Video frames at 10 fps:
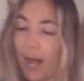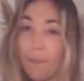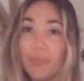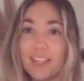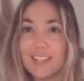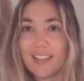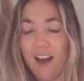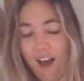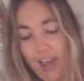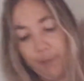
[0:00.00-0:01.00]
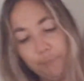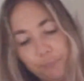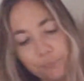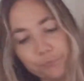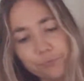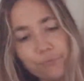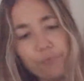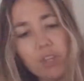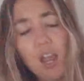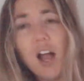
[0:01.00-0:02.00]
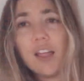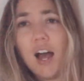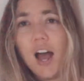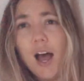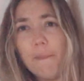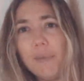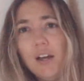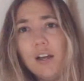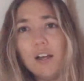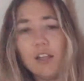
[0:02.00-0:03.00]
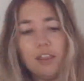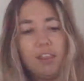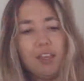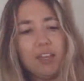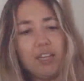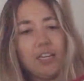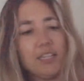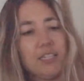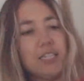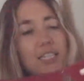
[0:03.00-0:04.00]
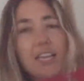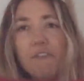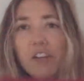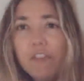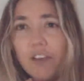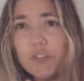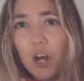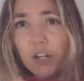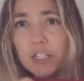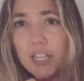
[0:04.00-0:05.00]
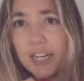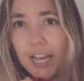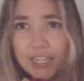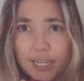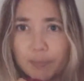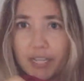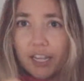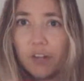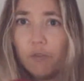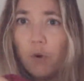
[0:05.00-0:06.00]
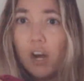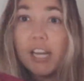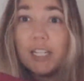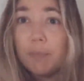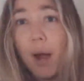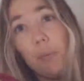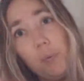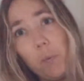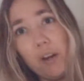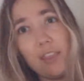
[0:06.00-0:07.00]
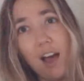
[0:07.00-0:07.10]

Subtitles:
up. This guy, the $75 that it ended up selling for is probably one of the